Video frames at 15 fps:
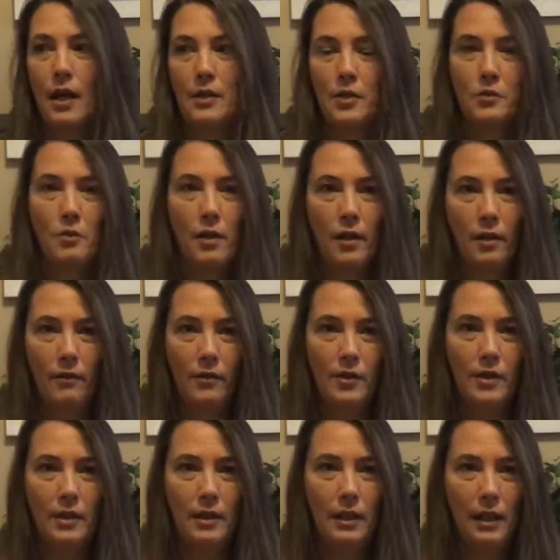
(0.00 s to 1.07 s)
I just run over
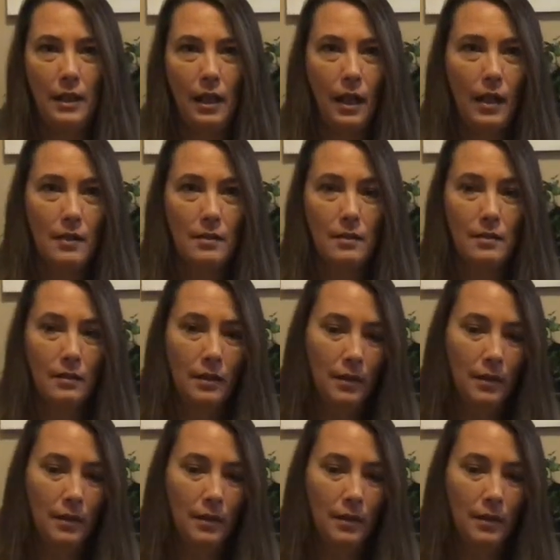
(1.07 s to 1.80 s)
to the kiosk,